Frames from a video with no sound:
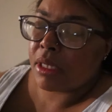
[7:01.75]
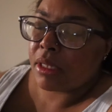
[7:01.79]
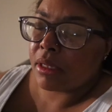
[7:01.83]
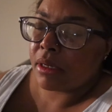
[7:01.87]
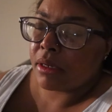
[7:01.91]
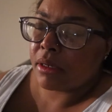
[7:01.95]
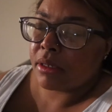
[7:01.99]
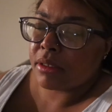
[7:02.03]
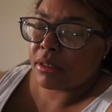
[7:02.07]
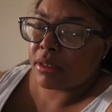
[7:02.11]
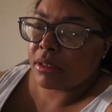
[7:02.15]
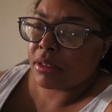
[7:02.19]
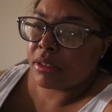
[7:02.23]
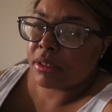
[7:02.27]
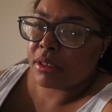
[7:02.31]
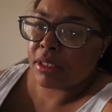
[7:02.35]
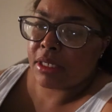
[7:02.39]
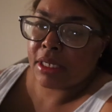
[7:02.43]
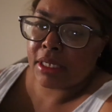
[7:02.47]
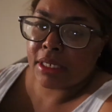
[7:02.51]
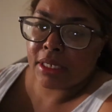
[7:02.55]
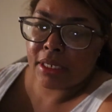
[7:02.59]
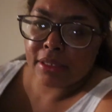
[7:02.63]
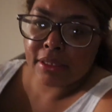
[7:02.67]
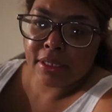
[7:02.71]
long it's going to
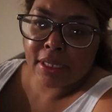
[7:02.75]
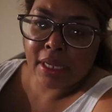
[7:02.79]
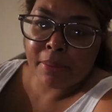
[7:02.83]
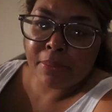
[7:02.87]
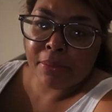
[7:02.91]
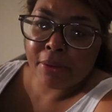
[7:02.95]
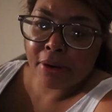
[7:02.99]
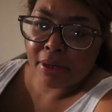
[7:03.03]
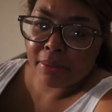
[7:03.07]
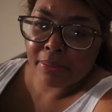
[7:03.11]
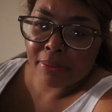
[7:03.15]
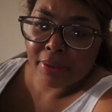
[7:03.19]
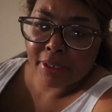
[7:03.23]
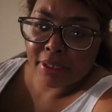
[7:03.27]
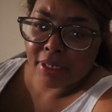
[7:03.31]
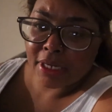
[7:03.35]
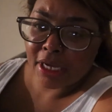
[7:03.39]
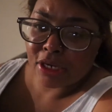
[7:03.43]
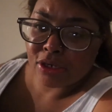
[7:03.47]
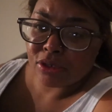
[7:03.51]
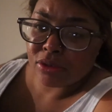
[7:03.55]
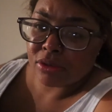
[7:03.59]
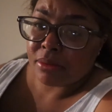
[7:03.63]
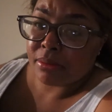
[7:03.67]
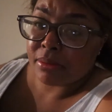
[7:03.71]
take now that part being
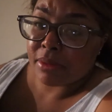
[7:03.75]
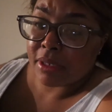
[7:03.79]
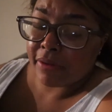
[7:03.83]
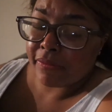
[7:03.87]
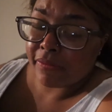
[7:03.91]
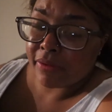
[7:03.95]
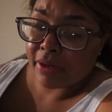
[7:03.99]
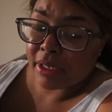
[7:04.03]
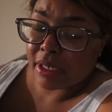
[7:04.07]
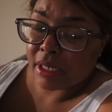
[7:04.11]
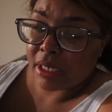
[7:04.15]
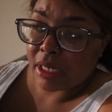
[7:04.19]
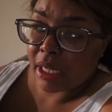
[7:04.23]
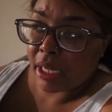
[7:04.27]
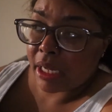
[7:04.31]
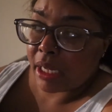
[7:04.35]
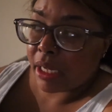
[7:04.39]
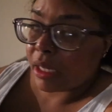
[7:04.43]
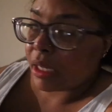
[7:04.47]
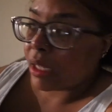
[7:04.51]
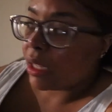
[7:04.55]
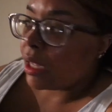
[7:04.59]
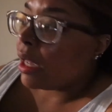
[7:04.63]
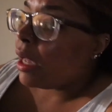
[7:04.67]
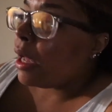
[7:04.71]
natural. I'm never going to
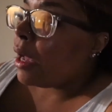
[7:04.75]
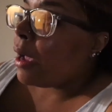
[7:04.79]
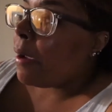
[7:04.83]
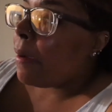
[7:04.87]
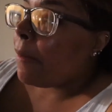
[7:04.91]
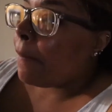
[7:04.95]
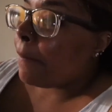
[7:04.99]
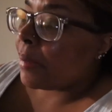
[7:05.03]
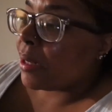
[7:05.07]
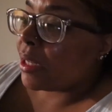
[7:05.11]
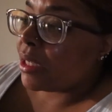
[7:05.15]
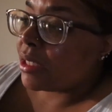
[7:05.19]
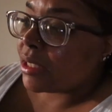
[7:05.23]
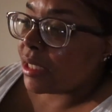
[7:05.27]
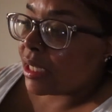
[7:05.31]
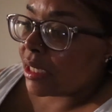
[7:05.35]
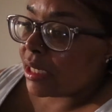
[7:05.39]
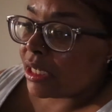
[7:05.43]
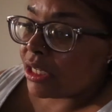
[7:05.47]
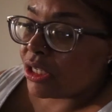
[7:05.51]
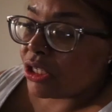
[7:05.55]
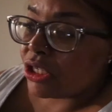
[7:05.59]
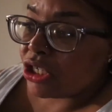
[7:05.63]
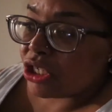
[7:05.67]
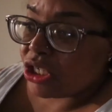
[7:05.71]
like. Plus I
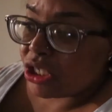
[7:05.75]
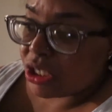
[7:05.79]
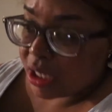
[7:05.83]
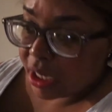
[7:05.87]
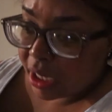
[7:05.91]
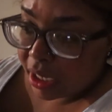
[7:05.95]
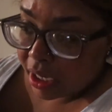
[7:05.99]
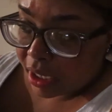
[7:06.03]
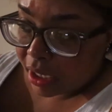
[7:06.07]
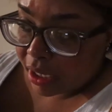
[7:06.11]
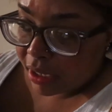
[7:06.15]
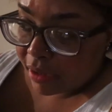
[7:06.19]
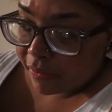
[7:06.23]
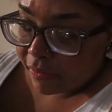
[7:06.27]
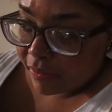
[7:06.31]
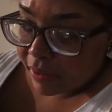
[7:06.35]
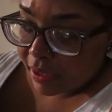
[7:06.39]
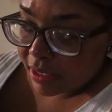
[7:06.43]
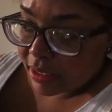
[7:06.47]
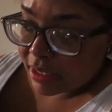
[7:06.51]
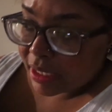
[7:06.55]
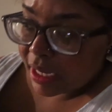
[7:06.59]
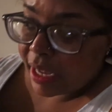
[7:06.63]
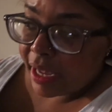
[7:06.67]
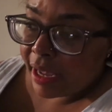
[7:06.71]
need to shave
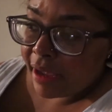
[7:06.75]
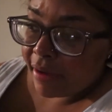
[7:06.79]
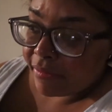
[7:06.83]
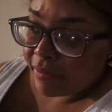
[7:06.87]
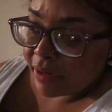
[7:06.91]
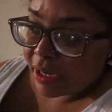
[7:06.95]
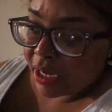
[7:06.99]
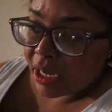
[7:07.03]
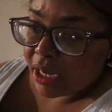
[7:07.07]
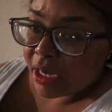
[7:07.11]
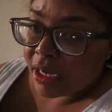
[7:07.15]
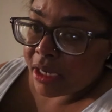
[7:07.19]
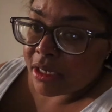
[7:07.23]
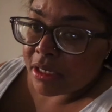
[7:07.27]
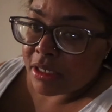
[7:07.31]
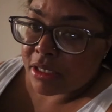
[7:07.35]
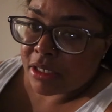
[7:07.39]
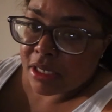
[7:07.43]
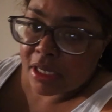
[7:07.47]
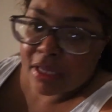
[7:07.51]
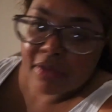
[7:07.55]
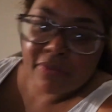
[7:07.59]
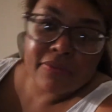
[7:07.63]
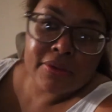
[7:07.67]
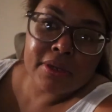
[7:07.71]
because I have not
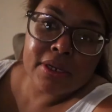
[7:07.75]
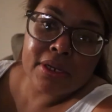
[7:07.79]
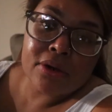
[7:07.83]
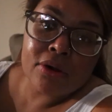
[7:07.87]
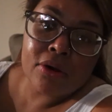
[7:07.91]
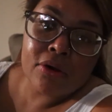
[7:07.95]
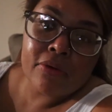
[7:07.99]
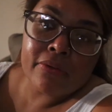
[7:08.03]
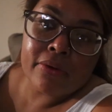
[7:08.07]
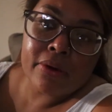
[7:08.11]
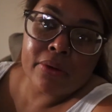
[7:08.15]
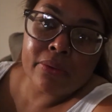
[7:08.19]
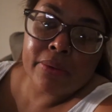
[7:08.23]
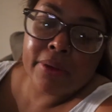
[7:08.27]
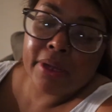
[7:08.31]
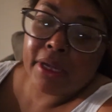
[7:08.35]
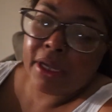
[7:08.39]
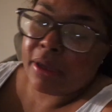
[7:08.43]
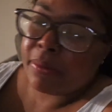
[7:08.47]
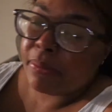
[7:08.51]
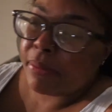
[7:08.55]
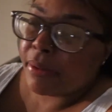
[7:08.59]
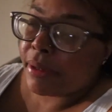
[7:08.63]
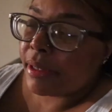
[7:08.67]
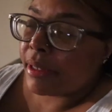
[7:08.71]
shaven in over a
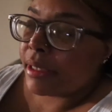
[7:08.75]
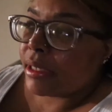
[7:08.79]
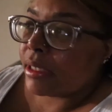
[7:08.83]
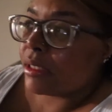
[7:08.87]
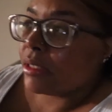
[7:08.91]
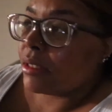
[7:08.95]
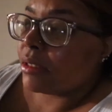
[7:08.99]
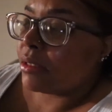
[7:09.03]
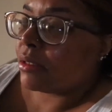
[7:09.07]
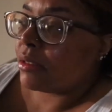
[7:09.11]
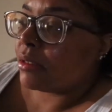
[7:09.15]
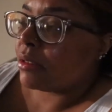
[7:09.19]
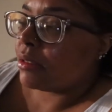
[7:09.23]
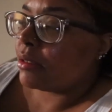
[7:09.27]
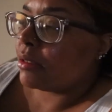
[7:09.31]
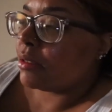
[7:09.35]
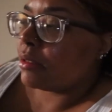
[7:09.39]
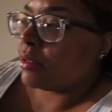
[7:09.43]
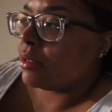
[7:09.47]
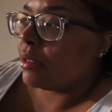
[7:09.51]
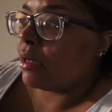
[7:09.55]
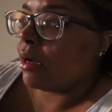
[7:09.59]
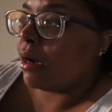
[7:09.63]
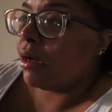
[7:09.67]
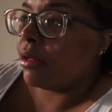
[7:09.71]
week
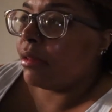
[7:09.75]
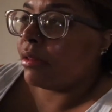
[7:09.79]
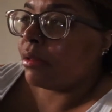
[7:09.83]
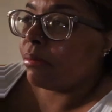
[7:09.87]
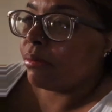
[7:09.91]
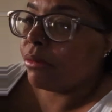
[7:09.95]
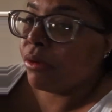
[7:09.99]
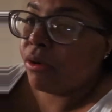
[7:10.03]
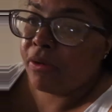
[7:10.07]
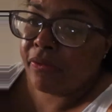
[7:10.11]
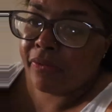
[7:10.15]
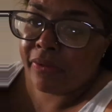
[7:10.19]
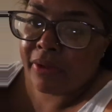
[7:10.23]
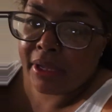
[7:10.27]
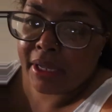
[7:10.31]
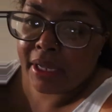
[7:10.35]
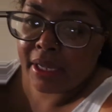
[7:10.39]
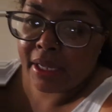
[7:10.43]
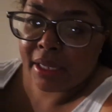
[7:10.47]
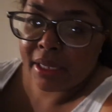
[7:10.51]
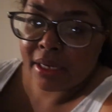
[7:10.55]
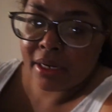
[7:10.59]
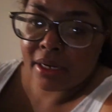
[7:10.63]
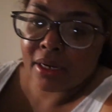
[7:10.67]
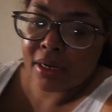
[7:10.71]
because all the
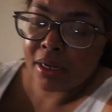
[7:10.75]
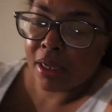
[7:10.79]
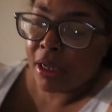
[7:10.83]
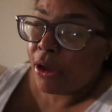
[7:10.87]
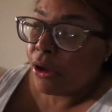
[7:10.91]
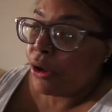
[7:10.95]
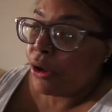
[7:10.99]
moving and